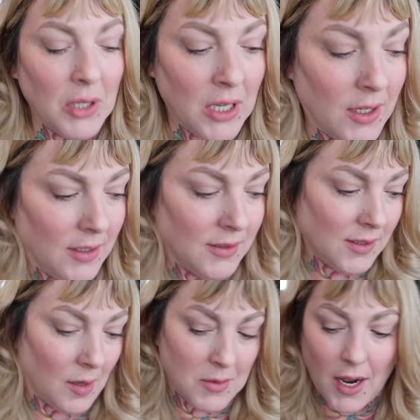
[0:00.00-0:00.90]
because
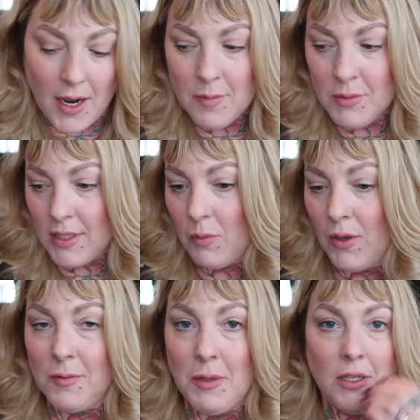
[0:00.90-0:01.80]
sometimes it
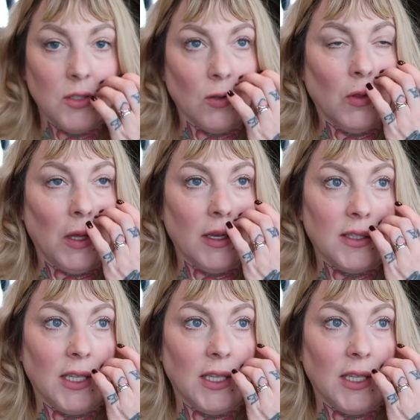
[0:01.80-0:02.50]
wants me to do things